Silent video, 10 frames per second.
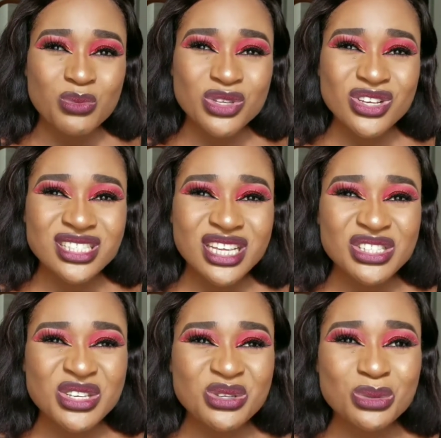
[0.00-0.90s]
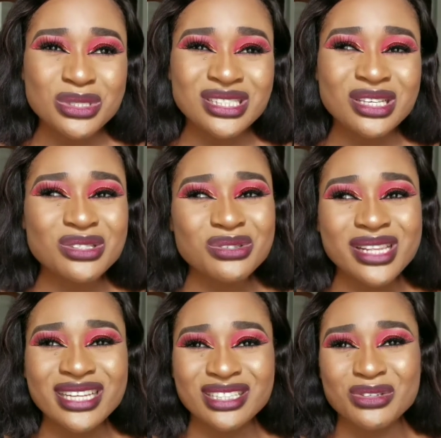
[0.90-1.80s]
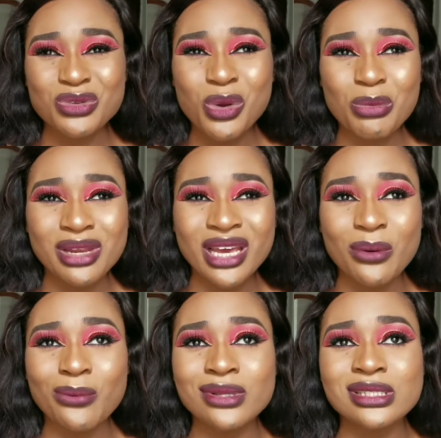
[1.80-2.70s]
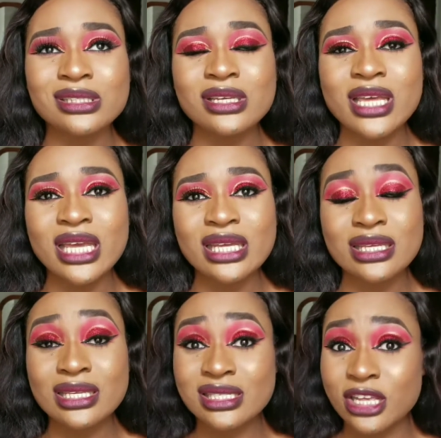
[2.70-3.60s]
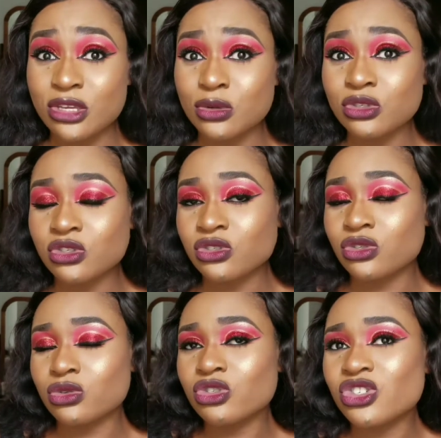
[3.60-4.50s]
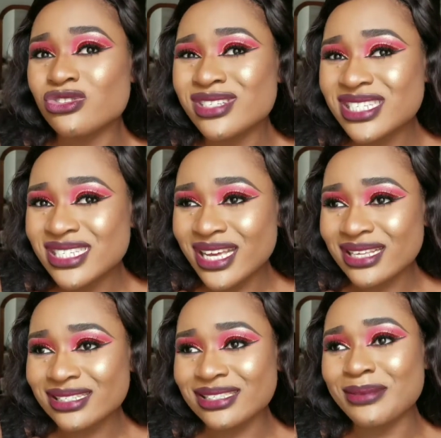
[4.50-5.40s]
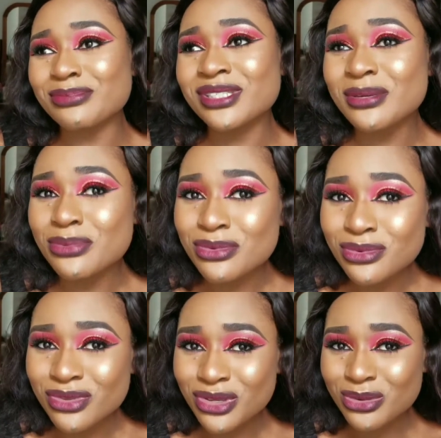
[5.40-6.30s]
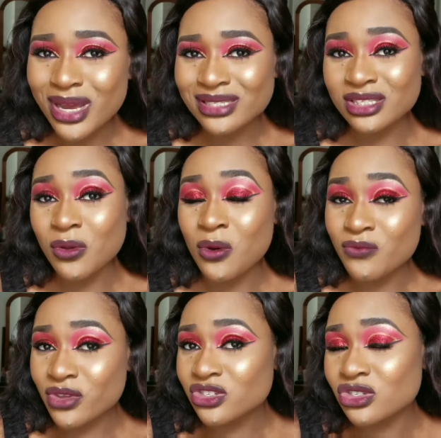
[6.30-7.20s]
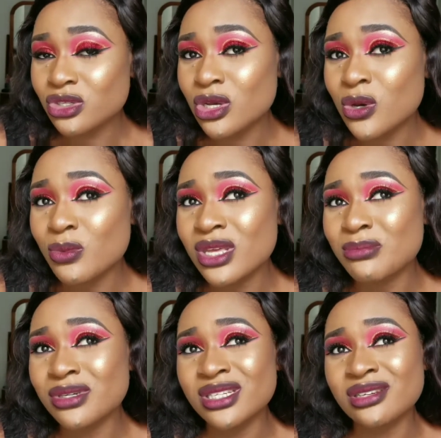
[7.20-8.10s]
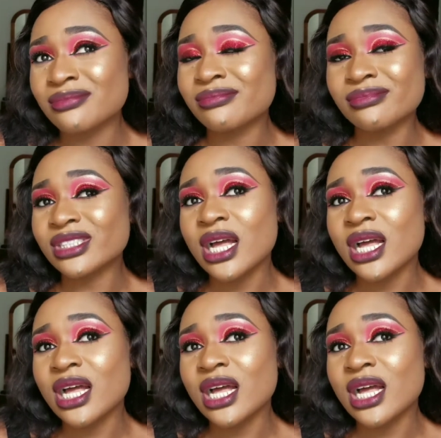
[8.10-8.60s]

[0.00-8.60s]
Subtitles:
we just tend to stick to like the norm, like what is like socially acceptable, as the conventional way. But then